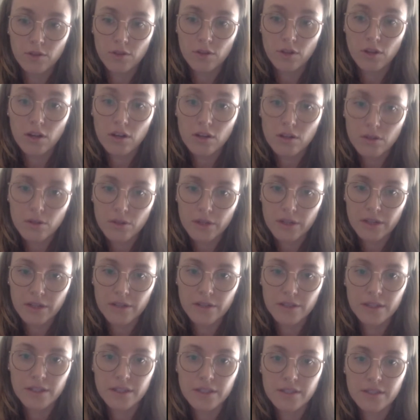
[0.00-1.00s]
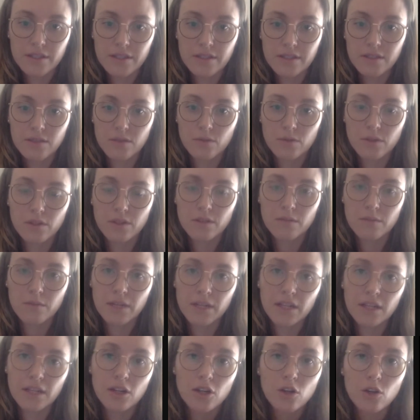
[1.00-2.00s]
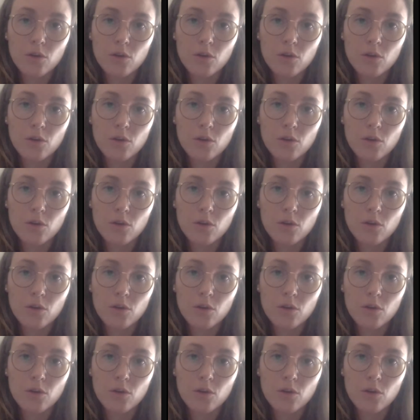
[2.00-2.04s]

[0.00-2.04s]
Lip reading: long queries with many